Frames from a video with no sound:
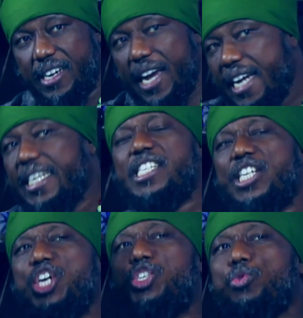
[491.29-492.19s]
in this
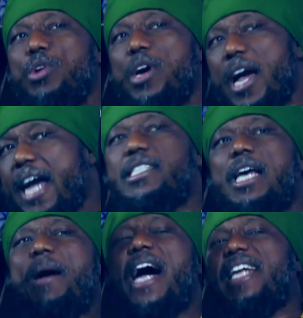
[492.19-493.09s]
issue and
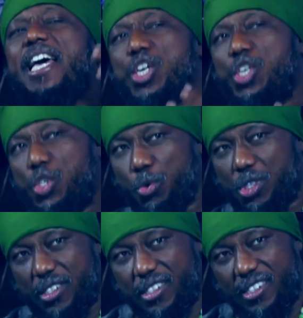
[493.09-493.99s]
some other
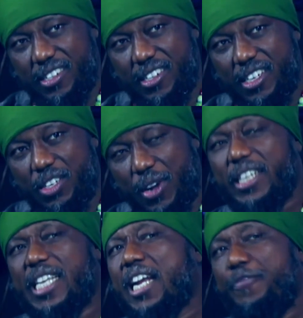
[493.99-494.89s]
issues. You
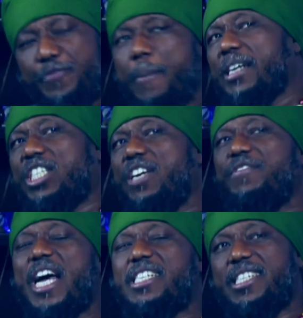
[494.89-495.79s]
understand, the former chief
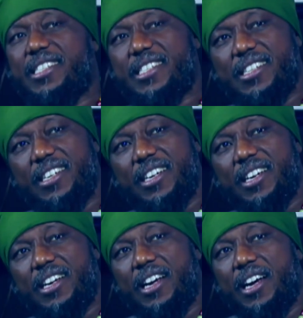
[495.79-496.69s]
justice.
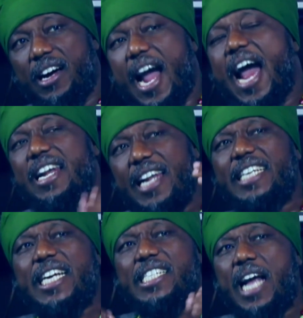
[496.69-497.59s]
And
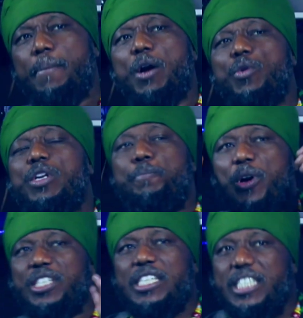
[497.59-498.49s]
let us come out with
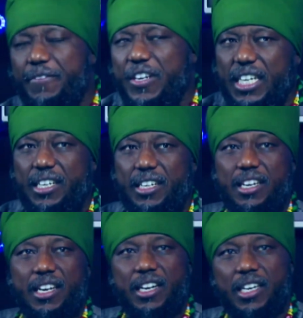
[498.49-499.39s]
positivity
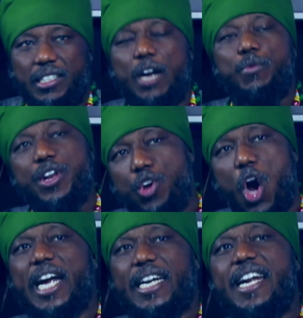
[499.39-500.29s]
that we know
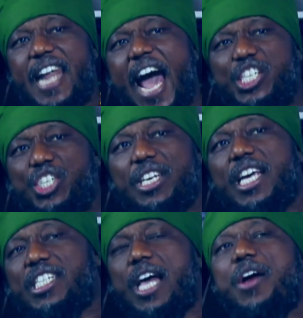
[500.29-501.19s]
that the nation
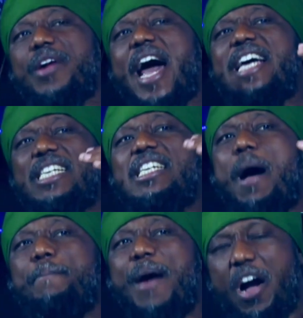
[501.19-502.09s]
is now rising
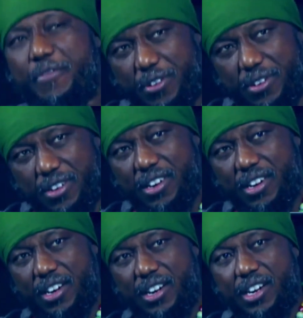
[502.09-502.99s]
above
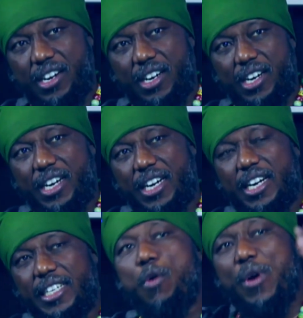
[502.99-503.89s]

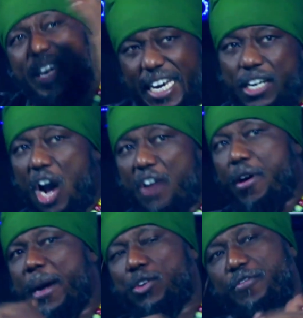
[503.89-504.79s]
the wicked
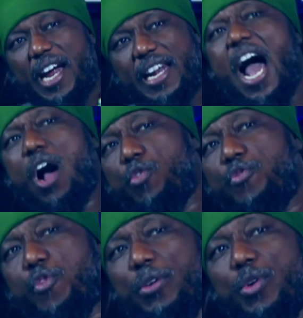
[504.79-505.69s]
government of Nana
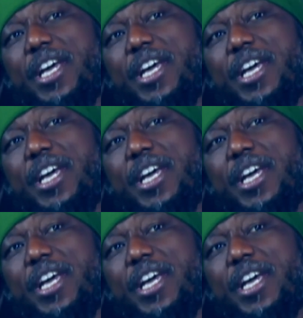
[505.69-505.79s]
Akufo-Addo,